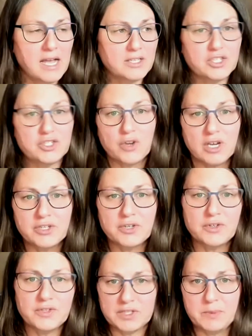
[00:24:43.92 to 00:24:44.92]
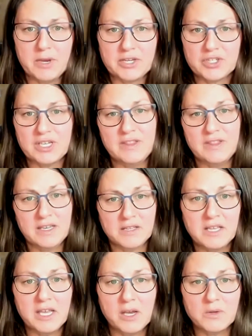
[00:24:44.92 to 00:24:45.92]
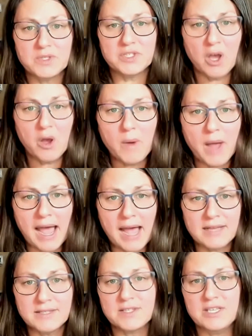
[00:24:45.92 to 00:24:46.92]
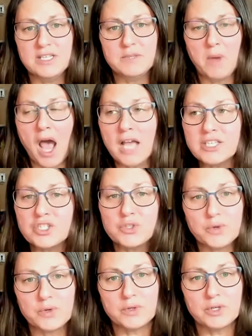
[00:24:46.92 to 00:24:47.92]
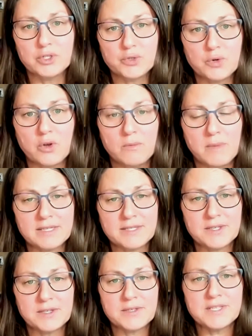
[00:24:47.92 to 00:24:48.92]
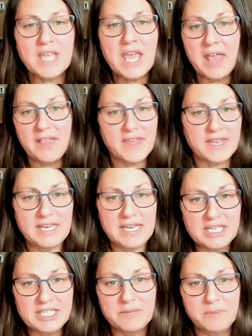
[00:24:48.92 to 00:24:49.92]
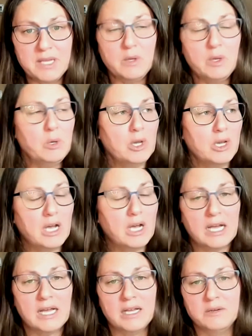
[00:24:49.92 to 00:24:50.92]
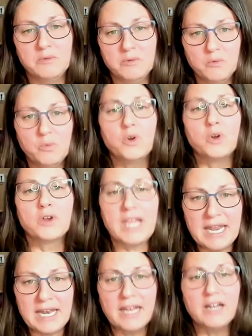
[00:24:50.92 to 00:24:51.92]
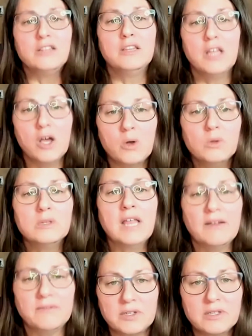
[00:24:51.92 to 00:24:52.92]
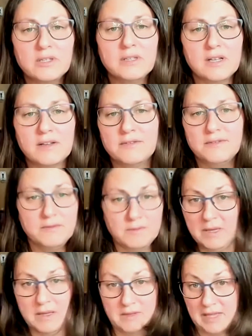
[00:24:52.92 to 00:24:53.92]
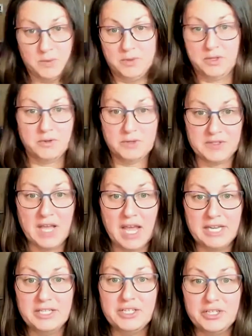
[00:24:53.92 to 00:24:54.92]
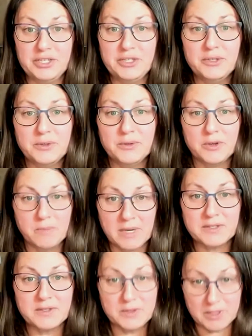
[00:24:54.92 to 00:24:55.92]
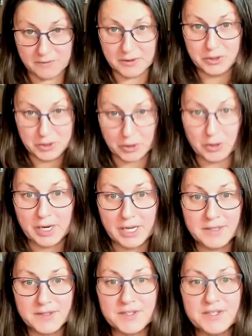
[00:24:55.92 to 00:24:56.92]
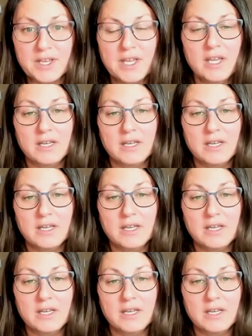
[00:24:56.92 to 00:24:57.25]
structures, especially the iliopsoas, these postural control muscles that need to be working at a low level of, and that's what they're designed to do. They're muscles of endurance